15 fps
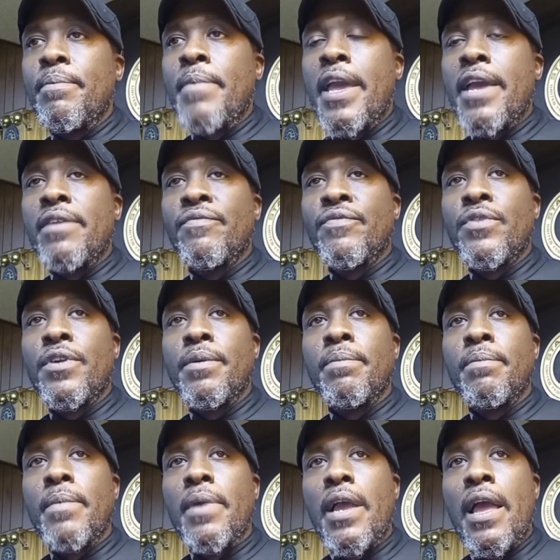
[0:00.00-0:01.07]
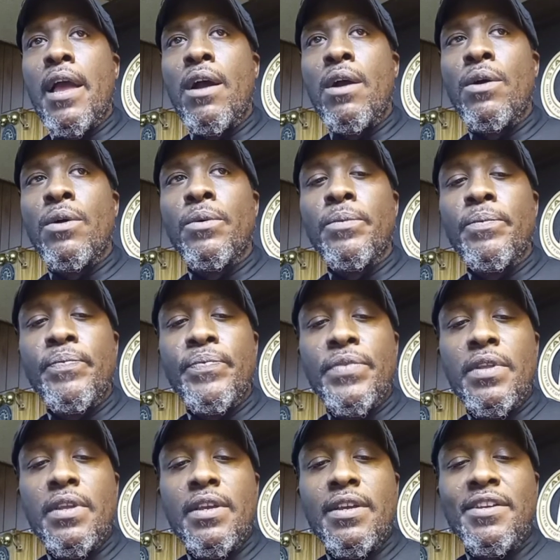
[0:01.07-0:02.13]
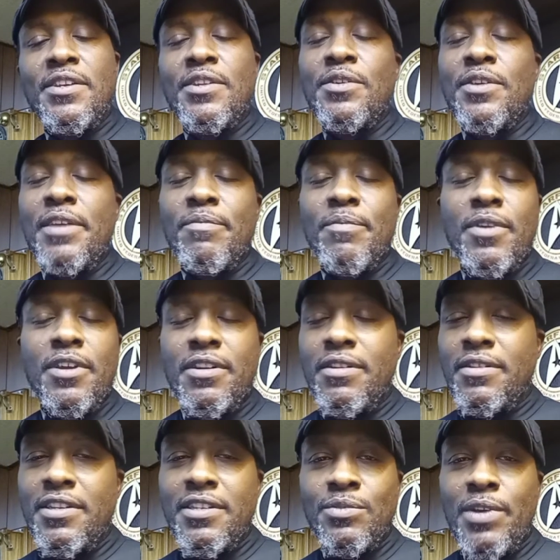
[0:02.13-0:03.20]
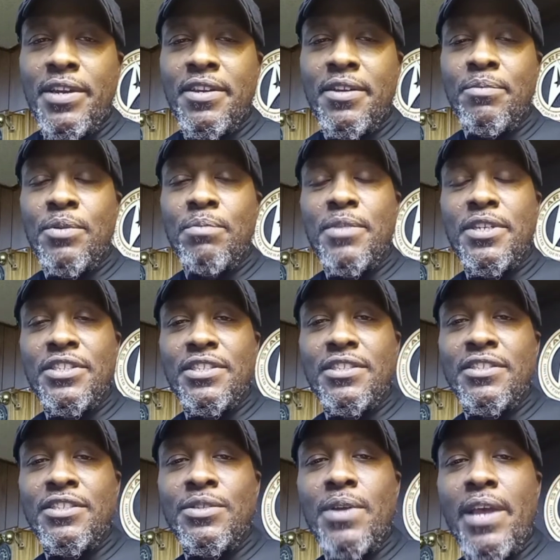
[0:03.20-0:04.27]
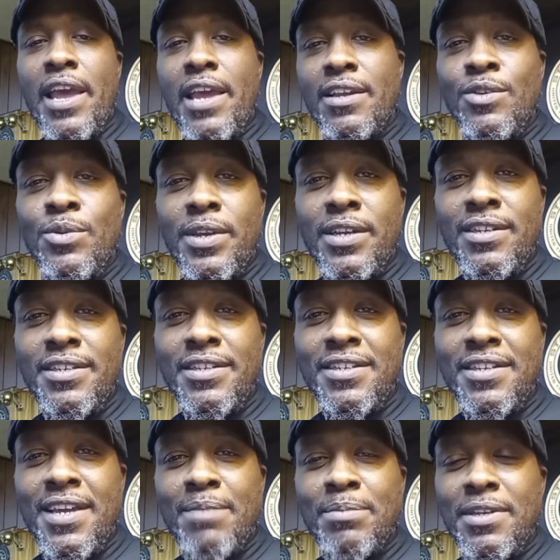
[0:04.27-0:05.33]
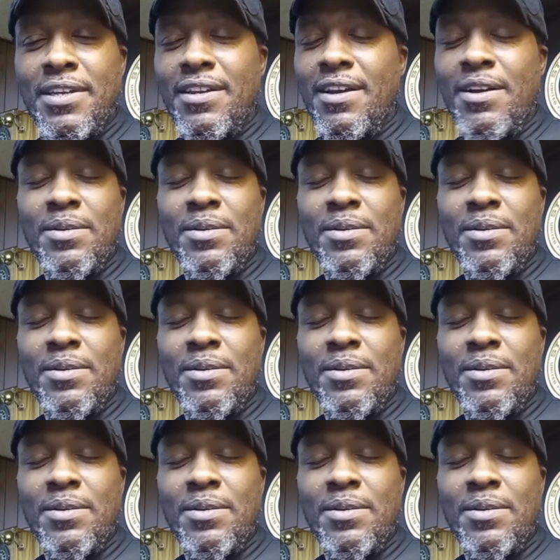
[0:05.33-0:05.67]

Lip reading: Man, from how and this right here, permission to act quickly, Captain.